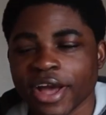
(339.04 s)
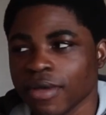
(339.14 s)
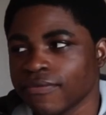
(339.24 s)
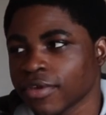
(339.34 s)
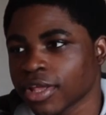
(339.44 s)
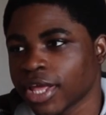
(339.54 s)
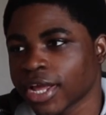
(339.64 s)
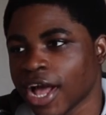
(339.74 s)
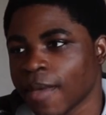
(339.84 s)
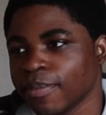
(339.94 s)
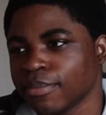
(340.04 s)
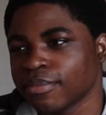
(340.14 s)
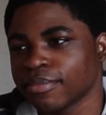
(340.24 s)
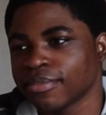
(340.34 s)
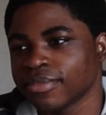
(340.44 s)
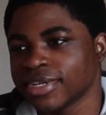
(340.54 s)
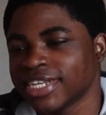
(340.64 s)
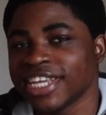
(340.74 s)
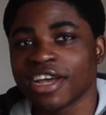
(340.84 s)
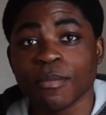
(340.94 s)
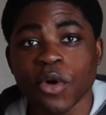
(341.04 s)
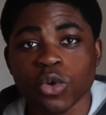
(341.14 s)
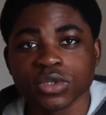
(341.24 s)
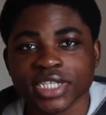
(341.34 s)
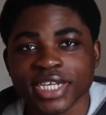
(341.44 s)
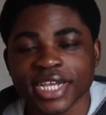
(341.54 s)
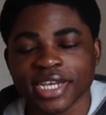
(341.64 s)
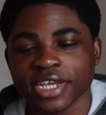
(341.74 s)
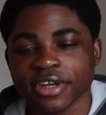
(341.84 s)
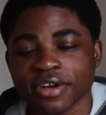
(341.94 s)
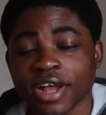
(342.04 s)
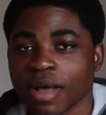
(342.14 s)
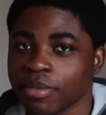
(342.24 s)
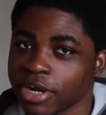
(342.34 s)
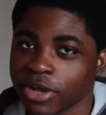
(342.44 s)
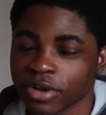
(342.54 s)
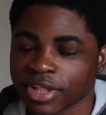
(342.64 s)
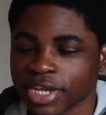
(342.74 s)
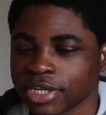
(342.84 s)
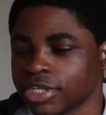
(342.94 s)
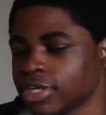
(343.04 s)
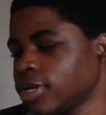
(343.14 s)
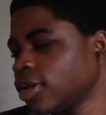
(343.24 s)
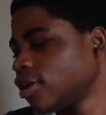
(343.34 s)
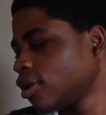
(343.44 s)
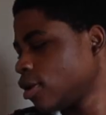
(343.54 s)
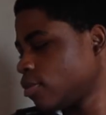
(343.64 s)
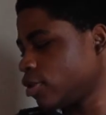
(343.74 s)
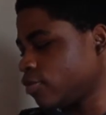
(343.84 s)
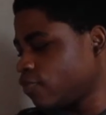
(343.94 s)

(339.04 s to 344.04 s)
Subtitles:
now I feel like I'm decomposing in here. I'm gonna go to the kitchen. But